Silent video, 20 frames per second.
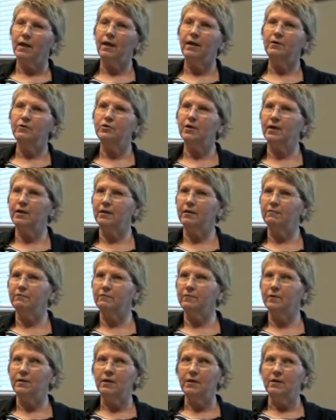and trying
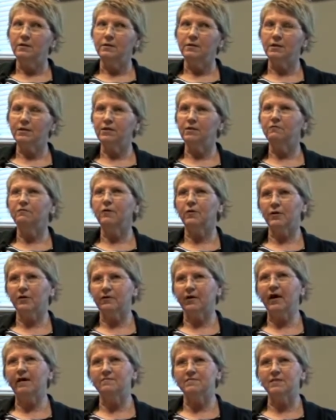to get your
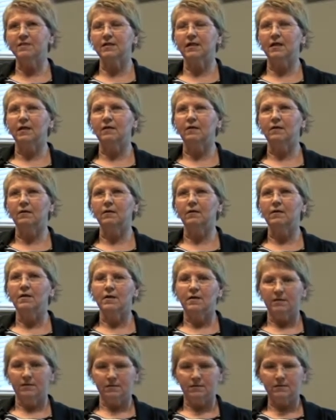photographs together
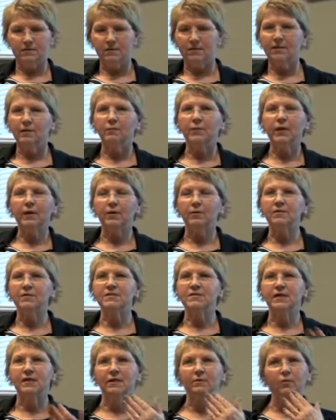to compare them
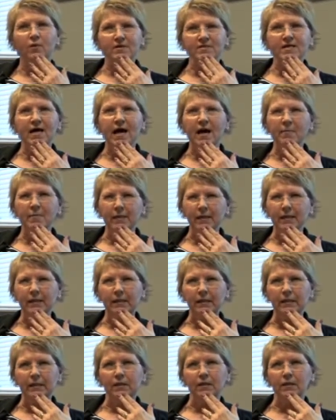to see what's
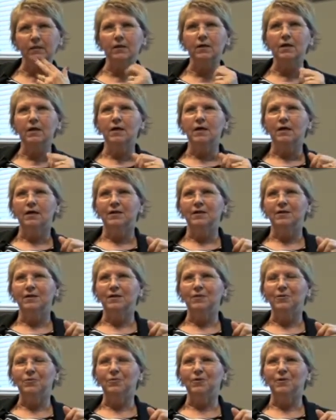happening here.
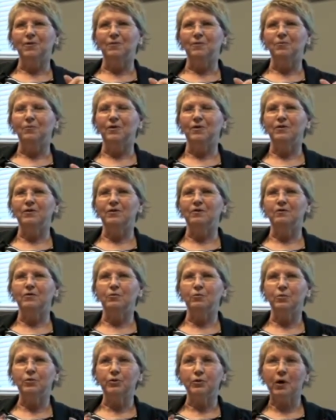You know, where, when,
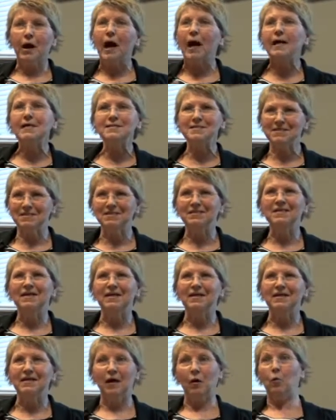you, when your eyes can
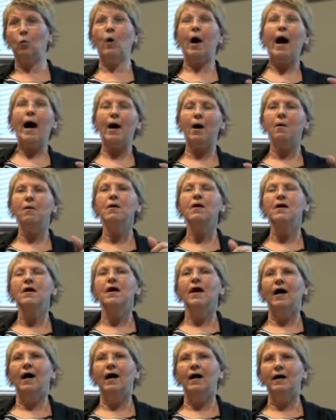tell you, wow,
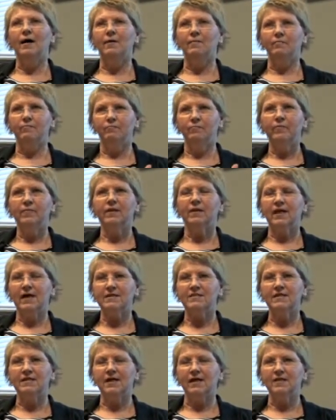um,
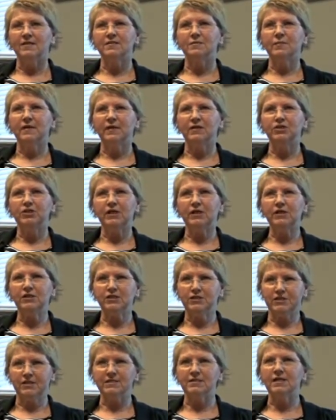that's a nice big
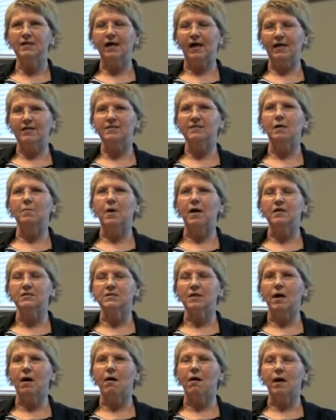change since the last time I
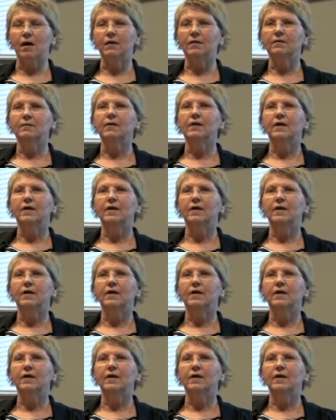saw it.